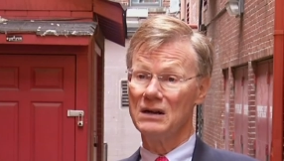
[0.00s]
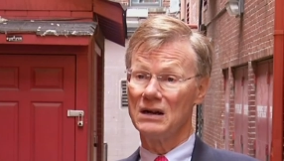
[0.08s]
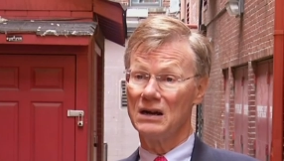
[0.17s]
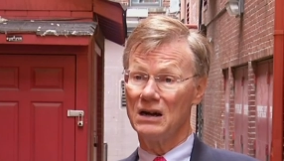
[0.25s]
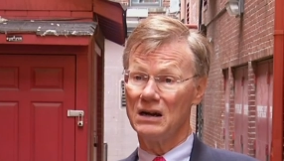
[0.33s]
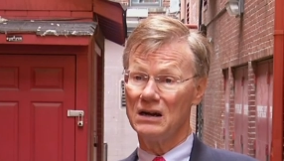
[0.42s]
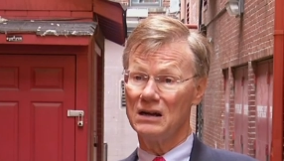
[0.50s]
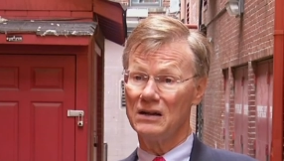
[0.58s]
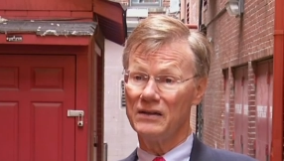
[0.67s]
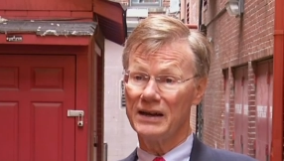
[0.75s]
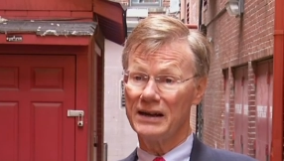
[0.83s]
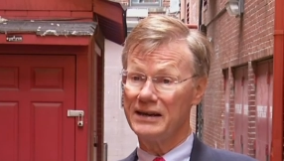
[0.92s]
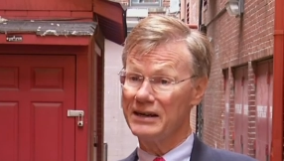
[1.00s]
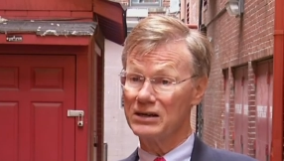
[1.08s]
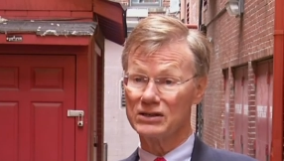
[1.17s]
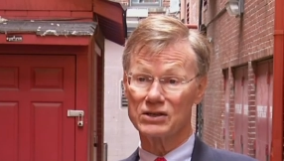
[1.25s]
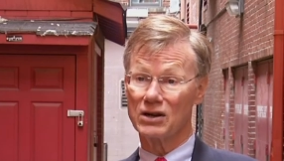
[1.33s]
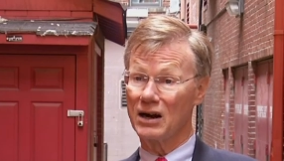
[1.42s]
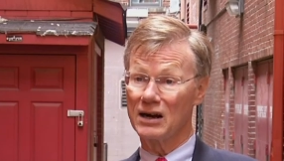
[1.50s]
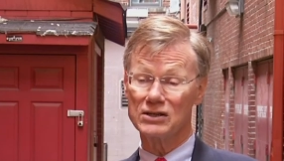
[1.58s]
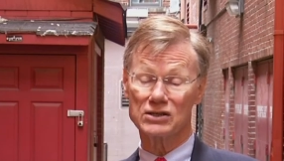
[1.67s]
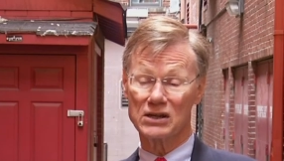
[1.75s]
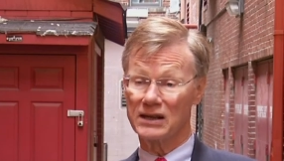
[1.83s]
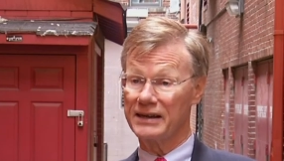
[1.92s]
that deals
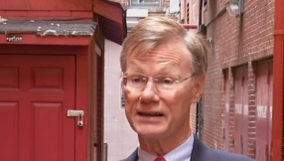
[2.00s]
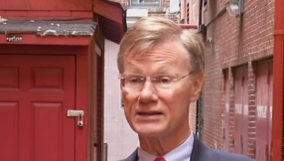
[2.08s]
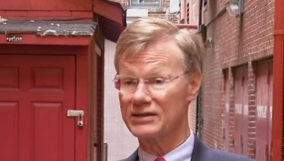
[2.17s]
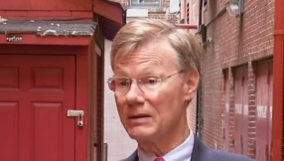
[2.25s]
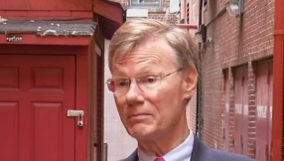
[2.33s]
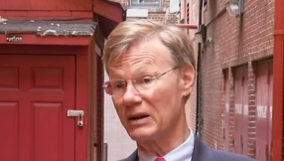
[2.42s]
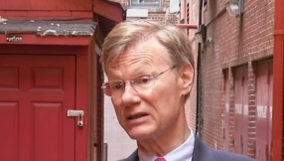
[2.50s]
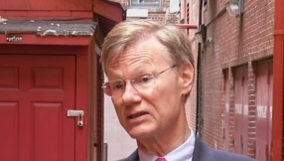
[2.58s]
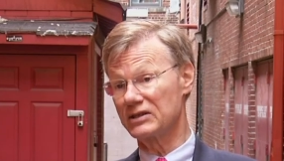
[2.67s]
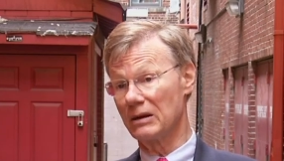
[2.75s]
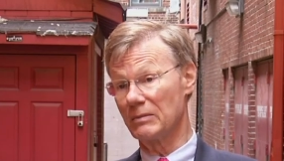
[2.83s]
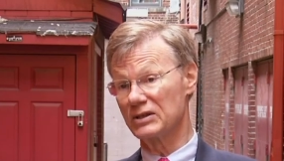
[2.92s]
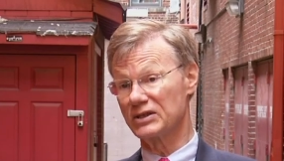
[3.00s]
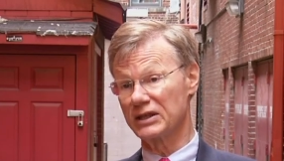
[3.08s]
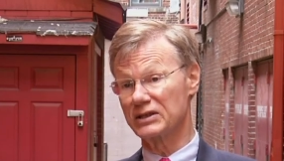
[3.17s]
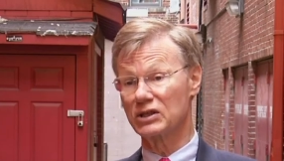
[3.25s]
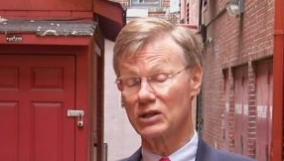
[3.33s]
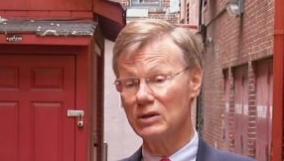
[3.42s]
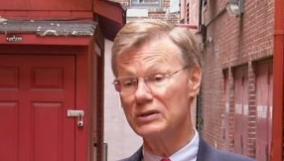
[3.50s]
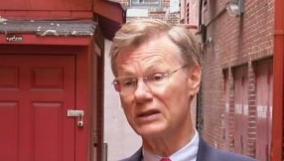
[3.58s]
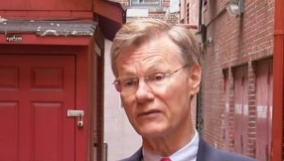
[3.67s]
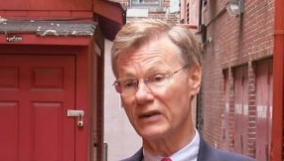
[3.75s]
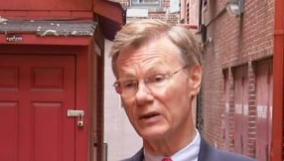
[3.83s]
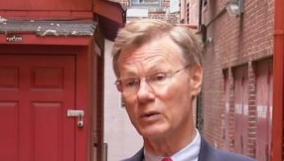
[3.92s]
largely, and in some places almost
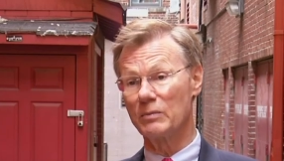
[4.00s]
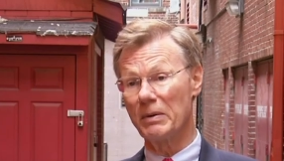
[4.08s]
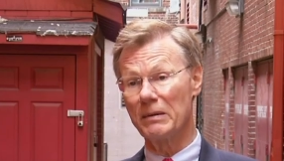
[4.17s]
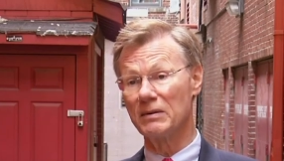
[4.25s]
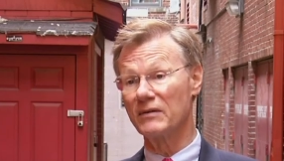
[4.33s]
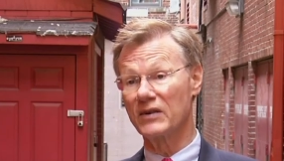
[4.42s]
exclusively, with people of